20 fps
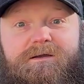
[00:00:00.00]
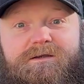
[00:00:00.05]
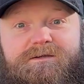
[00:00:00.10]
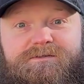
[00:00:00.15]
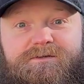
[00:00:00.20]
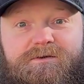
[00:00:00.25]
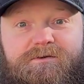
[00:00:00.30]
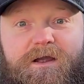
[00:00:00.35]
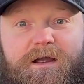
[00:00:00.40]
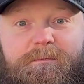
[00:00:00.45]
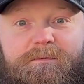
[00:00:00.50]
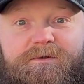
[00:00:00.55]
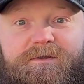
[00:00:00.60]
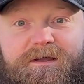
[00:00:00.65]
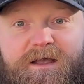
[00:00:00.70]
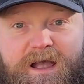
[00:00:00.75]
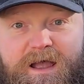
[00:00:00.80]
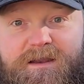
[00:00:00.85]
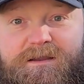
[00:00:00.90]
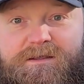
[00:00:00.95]
So you're able to
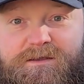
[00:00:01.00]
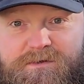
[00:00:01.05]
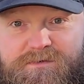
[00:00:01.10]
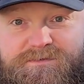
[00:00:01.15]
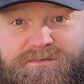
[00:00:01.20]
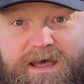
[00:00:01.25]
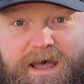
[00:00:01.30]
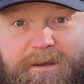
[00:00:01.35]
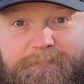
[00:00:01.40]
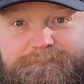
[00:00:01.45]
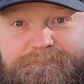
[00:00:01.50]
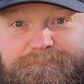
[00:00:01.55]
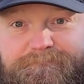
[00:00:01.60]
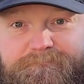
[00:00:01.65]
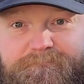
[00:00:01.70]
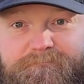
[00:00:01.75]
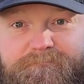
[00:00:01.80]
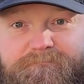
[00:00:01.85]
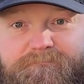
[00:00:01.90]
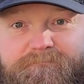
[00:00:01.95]
go ahead and use that.
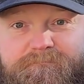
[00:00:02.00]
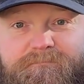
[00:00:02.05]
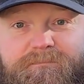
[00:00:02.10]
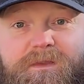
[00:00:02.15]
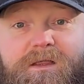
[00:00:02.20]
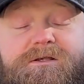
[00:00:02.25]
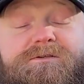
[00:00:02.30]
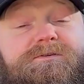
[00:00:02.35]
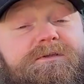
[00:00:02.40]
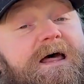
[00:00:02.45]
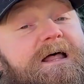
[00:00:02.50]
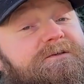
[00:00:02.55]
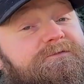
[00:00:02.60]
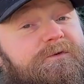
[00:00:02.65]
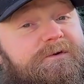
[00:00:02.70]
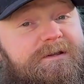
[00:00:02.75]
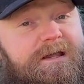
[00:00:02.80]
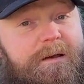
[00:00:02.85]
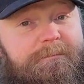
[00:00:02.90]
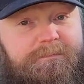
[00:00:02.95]
So that's
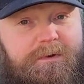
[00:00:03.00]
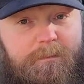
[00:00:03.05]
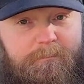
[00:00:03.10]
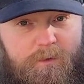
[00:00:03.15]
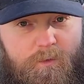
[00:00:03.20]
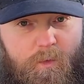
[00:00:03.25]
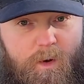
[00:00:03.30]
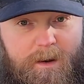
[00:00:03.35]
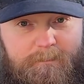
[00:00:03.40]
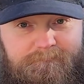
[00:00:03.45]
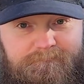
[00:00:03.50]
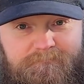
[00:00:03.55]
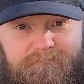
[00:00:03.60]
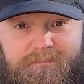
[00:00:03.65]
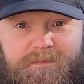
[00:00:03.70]
for tip number one.